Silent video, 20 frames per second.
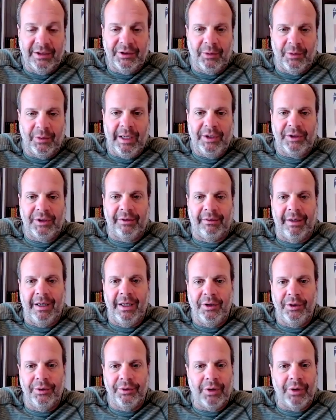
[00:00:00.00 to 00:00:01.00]
Situation, right?
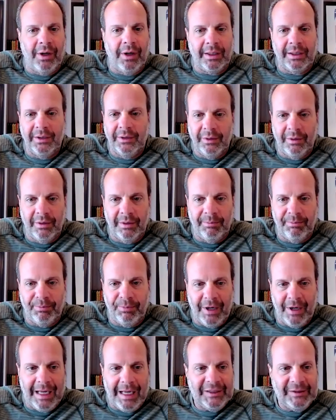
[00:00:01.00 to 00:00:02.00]
You're talking to a
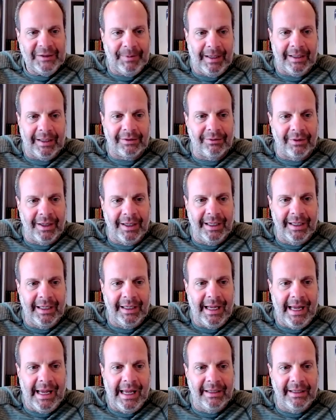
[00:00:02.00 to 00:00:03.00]
prospect, right?
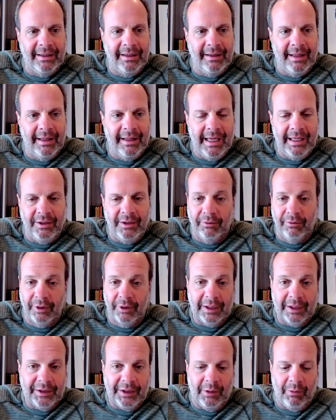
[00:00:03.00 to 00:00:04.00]
And you
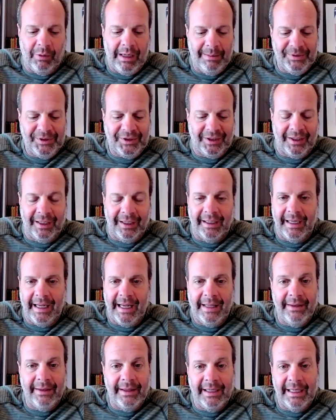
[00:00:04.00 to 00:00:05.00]
look at their website
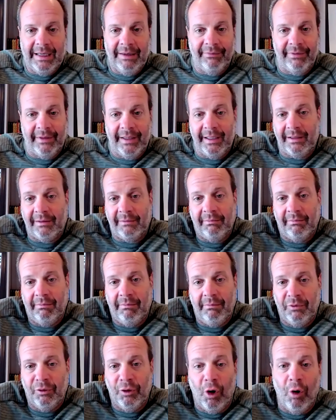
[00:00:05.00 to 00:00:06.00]
and they have like
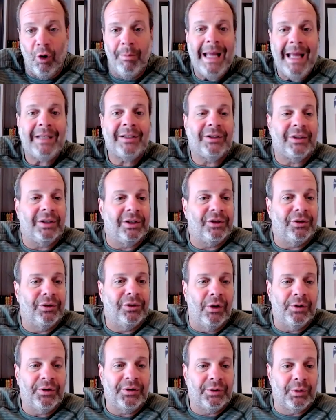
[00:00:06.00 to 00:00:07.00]
no message,
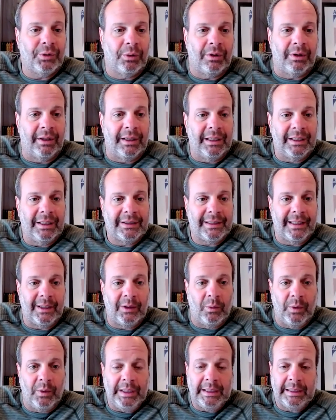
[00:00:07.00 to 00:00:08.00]
no story. It's like,
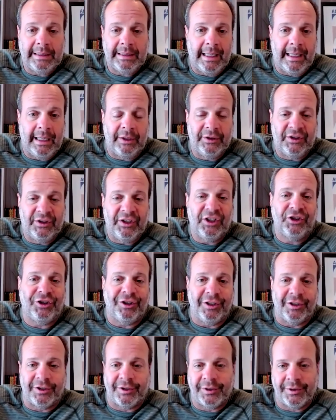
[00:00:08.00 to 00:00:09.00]
we sell
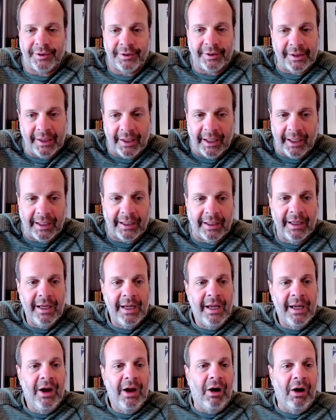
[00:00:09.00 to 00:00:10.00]
dishes. They're like,
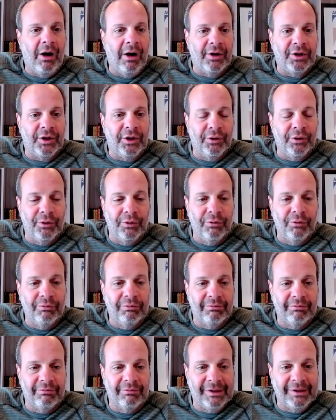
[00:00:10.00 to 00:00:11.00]
are you
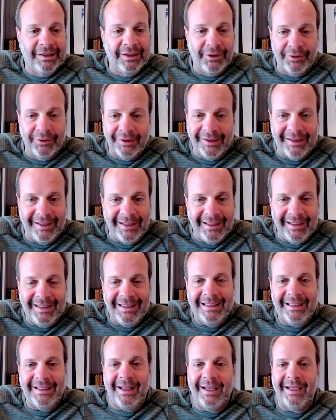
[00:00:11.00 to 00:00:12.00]

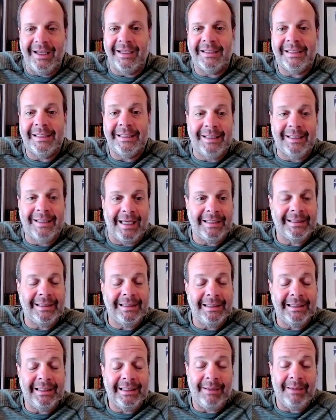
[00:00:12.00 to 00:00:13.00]
literally like
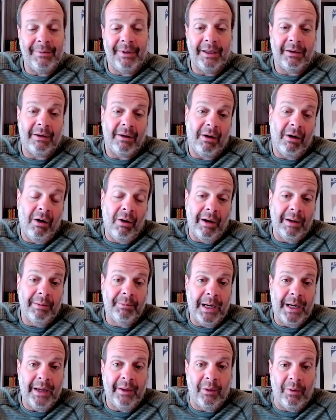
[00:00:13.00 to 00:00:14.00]
suggesting to them like, oh, and
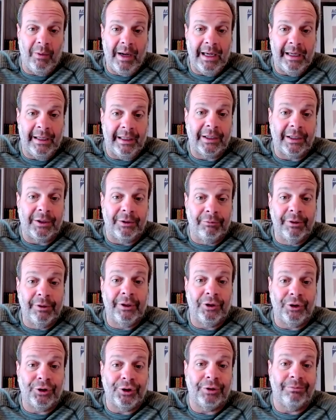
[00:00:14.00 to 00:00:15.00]
by the way, like you
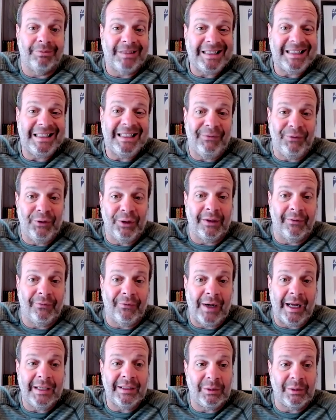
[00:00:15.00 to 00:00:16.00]
really should see if you can
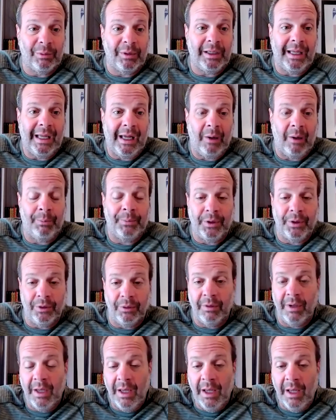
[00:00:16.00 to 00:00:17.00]
find someone to help
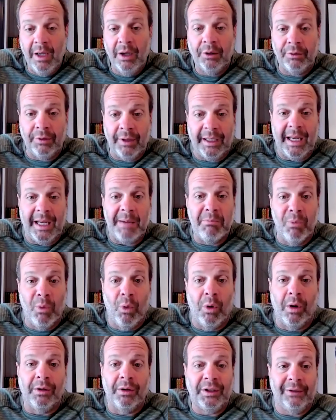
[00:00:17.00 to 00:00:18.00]
you create a
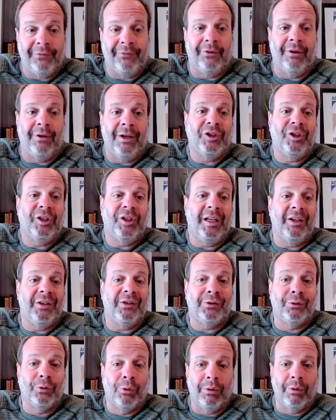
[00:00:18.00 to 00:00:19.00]
more differentiated
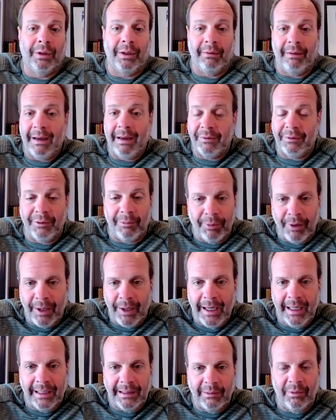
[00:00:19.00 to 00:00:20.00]
story around your
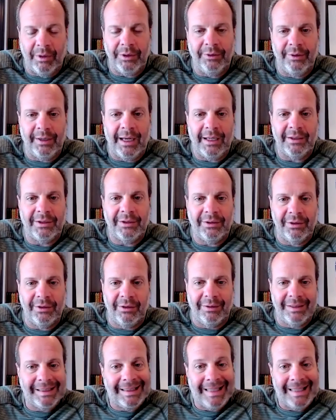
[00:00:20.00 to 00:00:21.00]
brand and what you guys
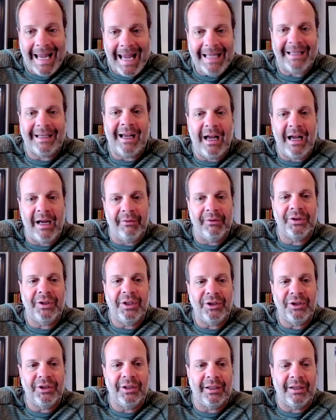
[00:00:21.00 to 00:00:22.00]
do? Is that a
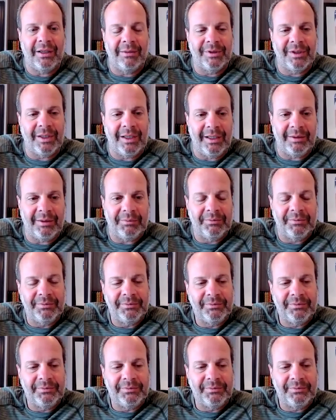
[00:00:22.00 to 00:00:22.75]
conversation that comes up?